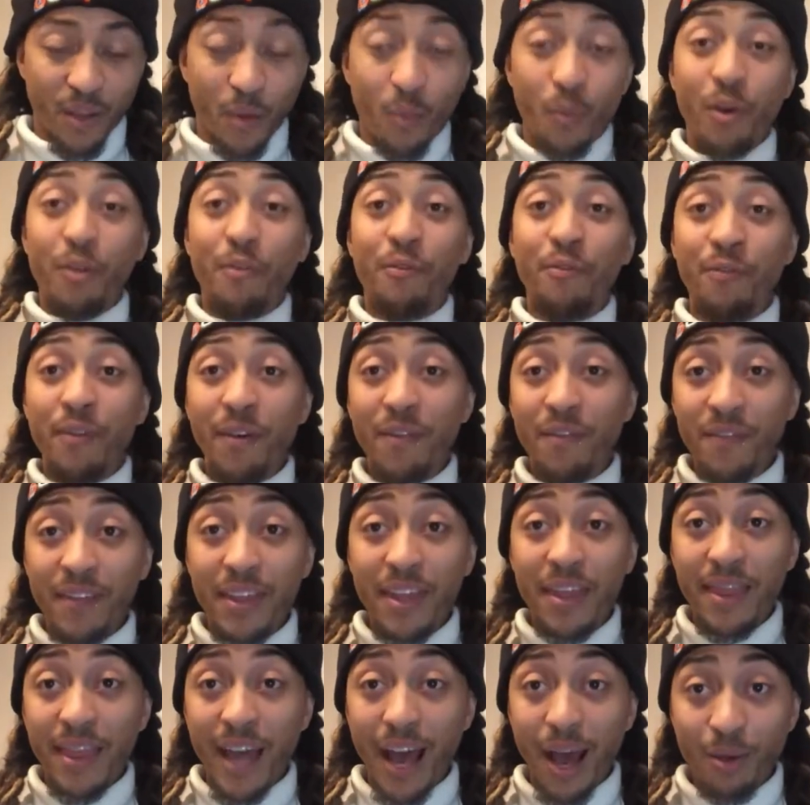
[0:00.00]
with
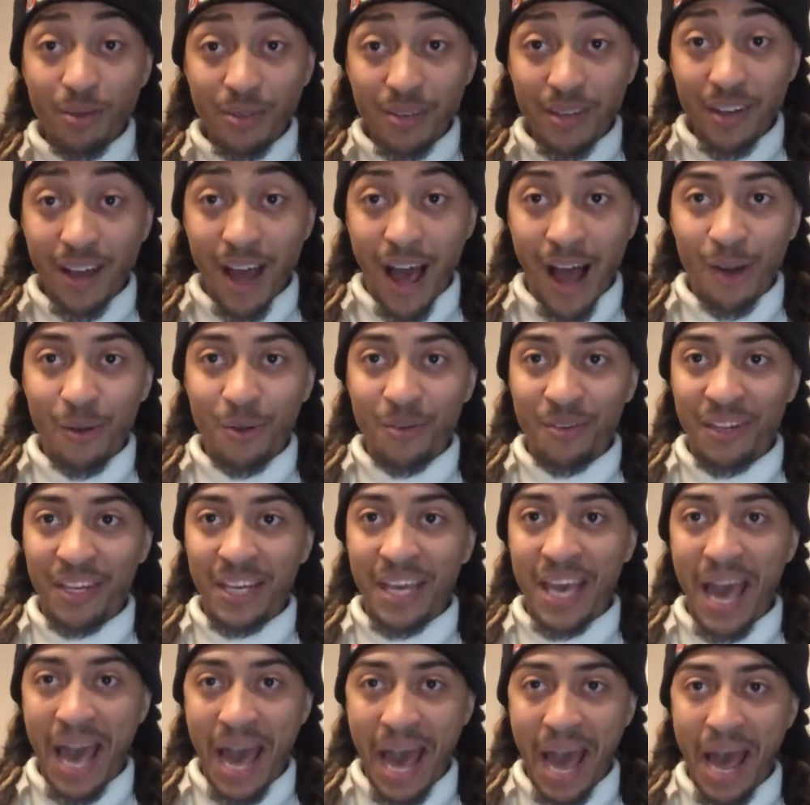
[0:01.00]
$50,000 in
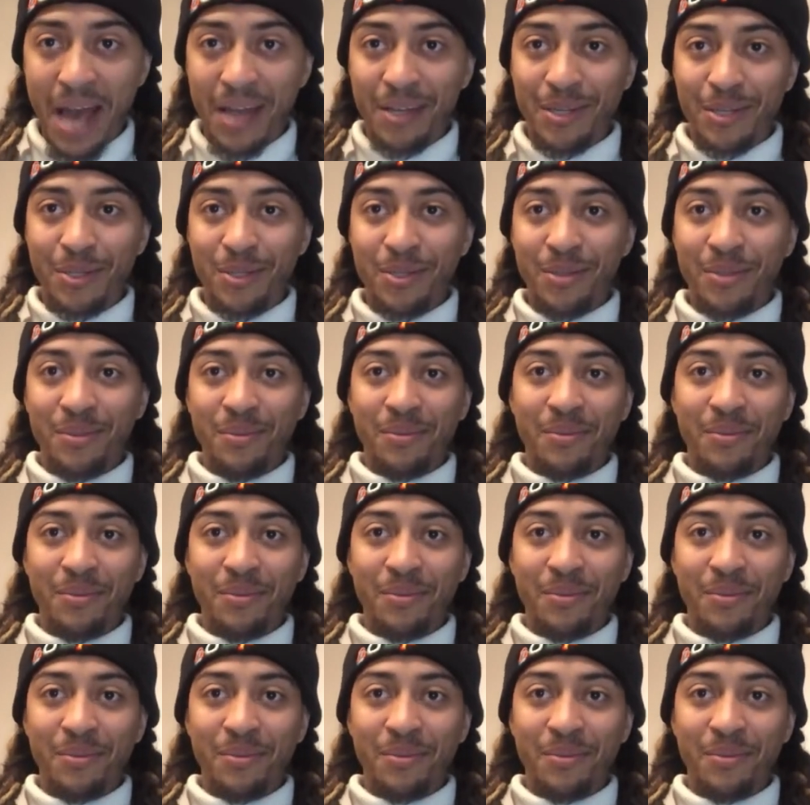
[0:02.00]
cash.